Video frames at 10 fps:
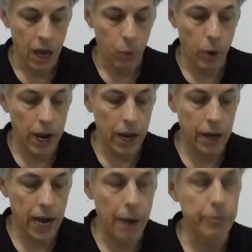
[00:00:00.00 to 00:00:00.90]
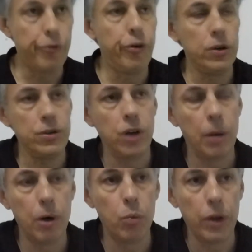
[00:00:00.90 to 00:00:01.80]
where the first
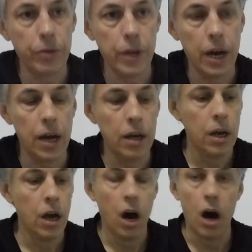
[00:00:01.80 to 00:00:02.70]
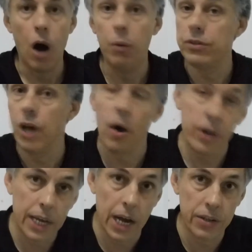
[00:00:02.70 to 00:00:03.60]
time I went there, I was the
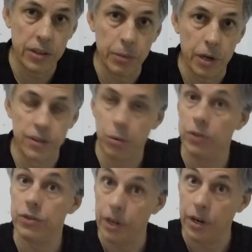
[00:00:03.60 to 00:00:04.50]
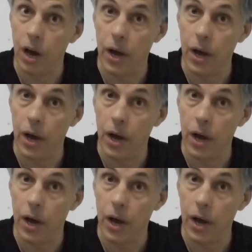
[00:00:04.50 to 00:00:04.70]
only customer, so I didn't know.